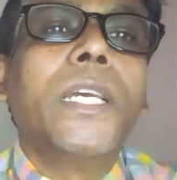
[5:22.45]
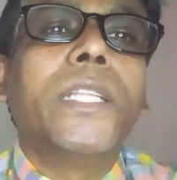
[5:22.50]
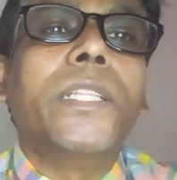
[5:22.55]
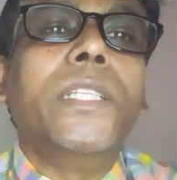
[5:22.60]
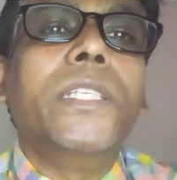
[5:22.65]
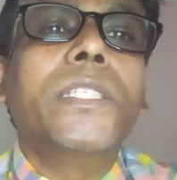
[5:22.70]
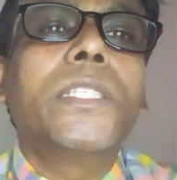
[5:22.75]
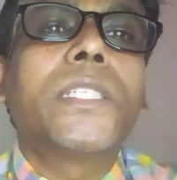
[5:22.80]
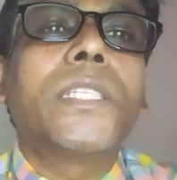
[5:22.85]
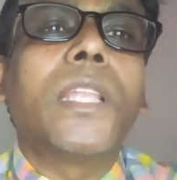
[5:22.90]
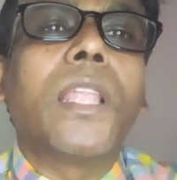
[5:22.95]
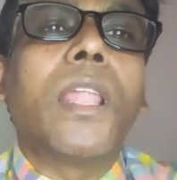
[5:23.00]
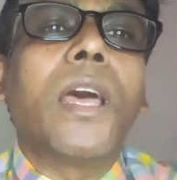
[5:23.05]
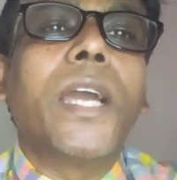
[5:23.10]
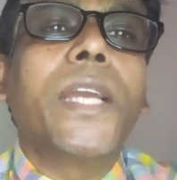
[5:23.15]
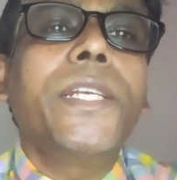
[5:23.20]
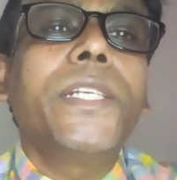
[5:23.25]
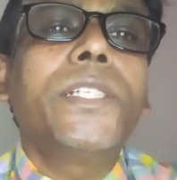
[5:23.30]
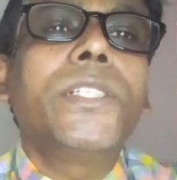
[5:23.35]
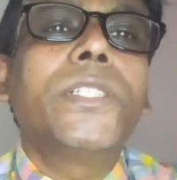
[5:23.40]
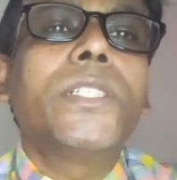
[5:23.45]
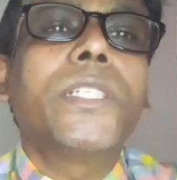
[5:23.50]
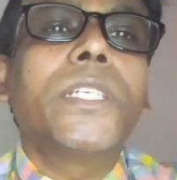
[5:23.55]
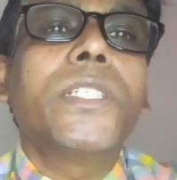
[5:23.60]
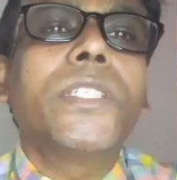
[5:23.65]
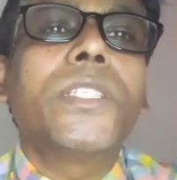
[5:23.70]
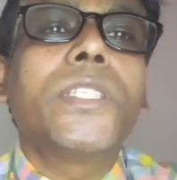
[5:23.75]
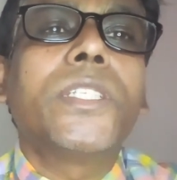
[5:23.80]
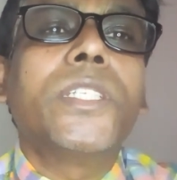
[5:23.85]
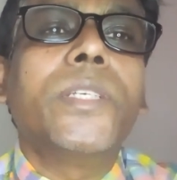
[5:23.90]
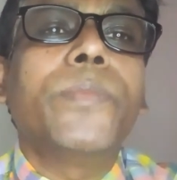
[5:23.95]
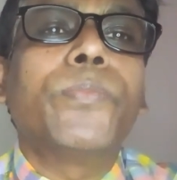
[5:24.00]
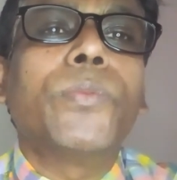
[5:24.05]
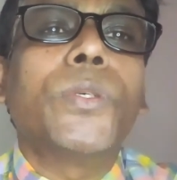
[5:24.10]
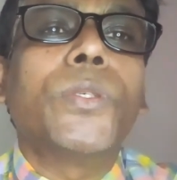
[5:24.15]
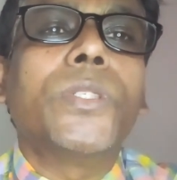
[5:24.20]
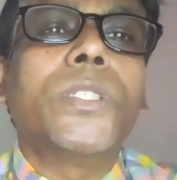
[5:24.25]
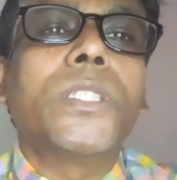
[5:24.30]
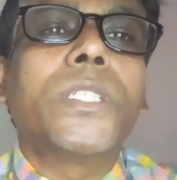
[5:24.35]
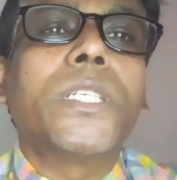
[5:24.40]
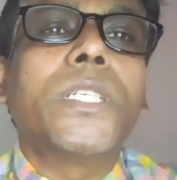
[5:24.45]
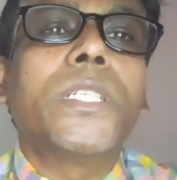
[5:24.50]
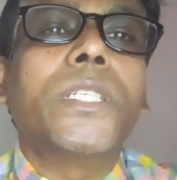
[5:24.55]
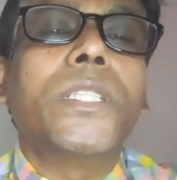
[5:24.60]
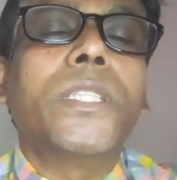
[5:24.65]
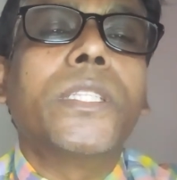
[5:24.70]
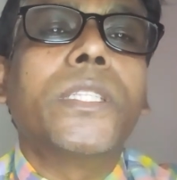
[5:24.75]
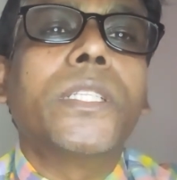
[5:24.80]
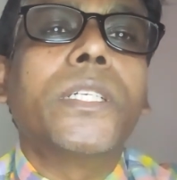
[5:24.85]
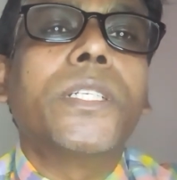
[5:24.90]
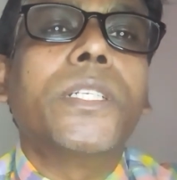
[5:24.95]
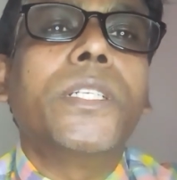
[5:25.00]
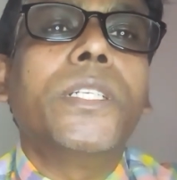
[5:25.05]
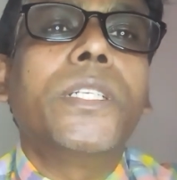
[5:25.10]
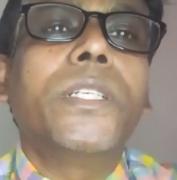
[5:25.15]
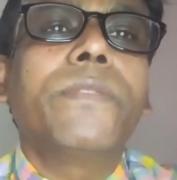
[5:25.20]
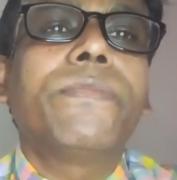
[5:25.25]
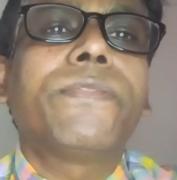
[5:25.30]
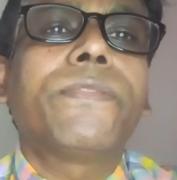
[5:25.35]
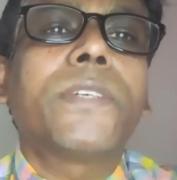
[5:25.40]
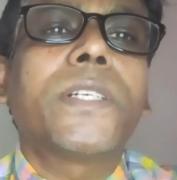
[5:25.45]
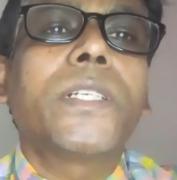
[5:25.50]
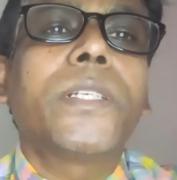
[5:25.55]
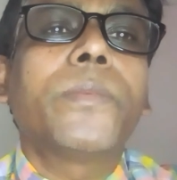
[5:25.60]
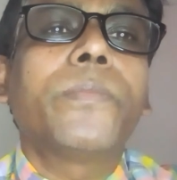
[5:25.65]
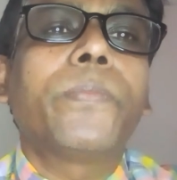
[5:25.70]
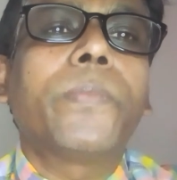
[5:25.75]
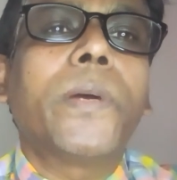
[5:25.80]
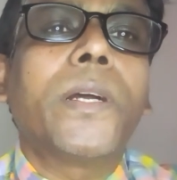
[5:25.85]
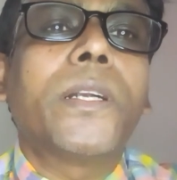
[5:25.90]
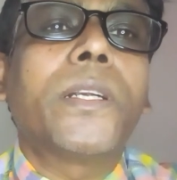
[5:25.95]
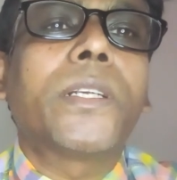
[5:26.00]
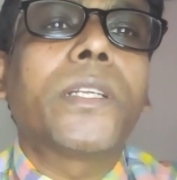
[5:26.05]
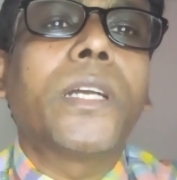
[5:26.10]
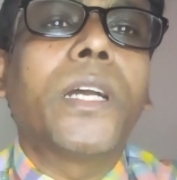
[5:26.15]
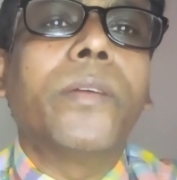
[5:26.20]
These light chains deposited in the different part